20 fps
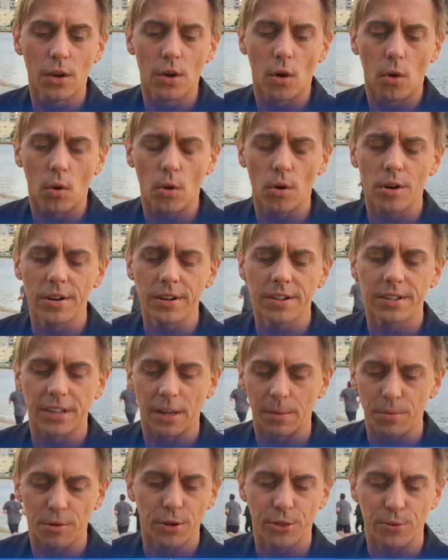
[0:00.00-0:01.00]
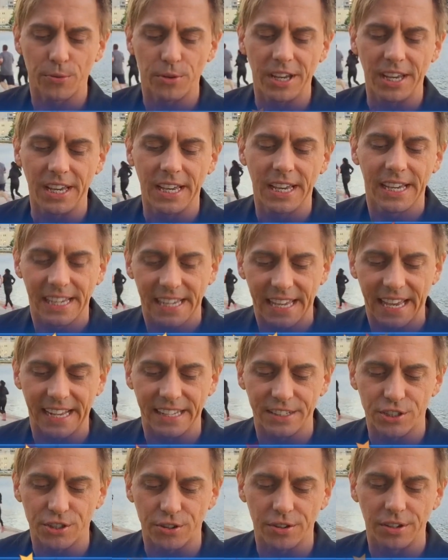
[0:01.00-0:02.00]
Or number three,
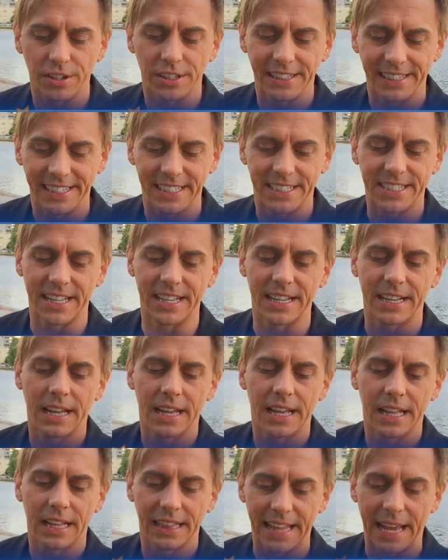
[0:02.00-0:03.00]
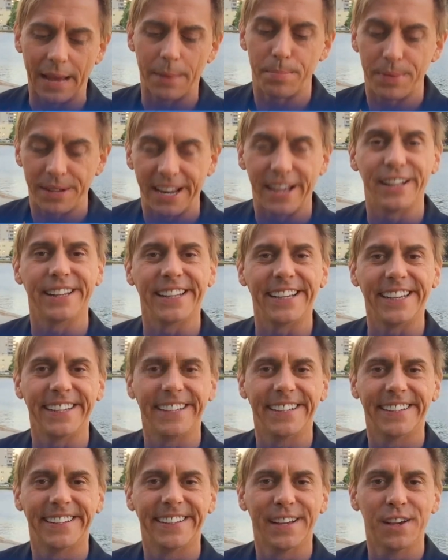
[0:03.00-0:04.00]
Cancer Lisa Lampanelli.
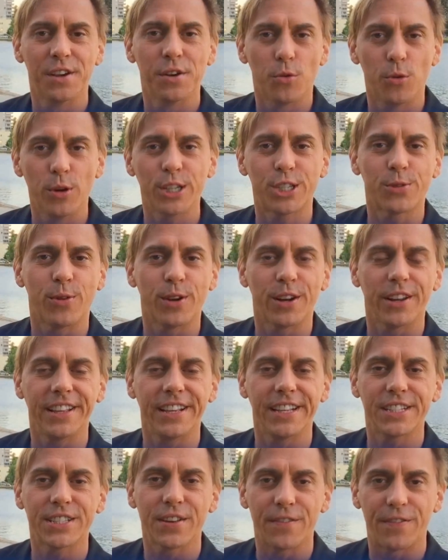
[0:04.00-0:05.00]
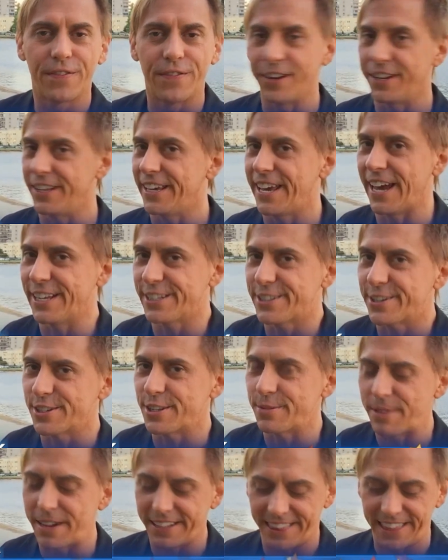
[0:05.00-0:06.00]
Which one of these funny cancers
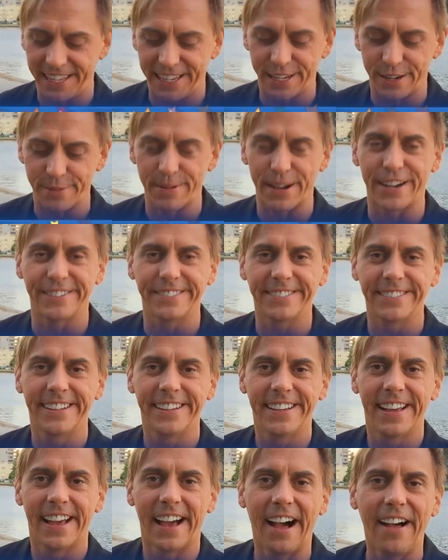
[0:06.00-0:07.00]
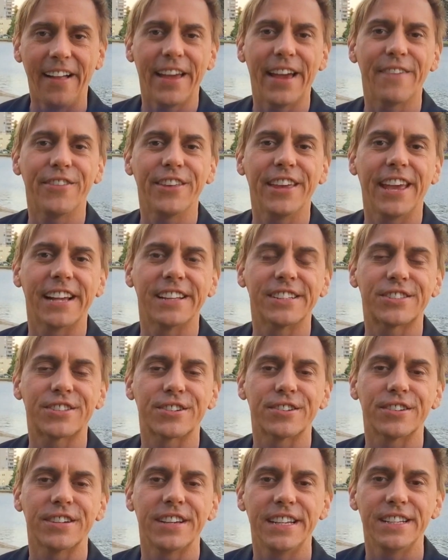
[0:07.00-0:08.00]
am I thinking about? I'll have the
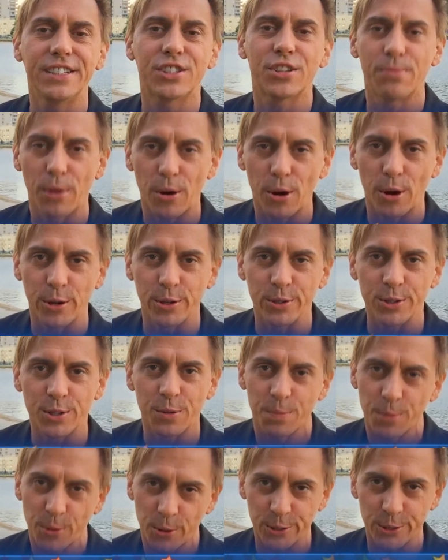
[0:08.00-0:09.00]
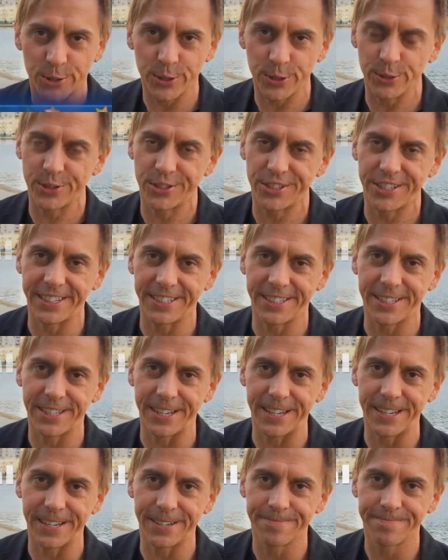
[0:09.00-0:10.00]
answer in tomorrow's Personal
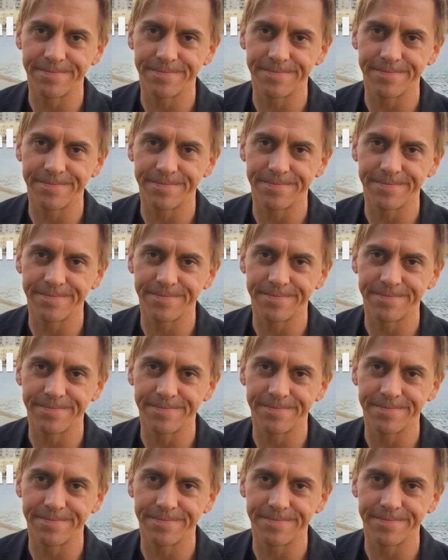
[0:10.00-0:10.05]
Sensei.